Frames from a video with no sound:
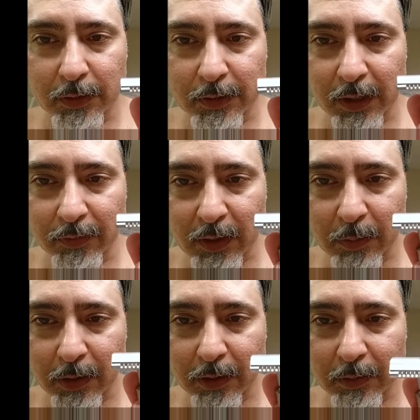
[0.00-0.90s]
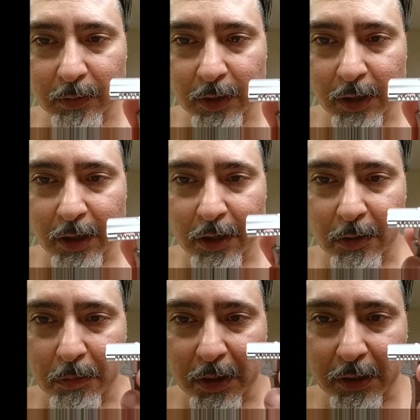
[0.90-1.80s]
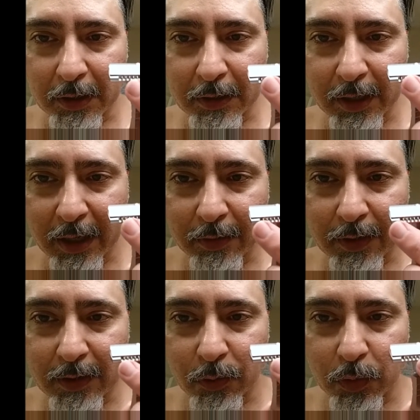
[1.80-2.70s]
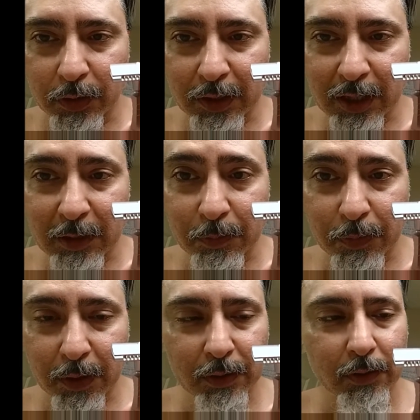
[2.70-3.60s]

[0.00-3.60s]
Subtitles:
safety bar, but it does have these really deep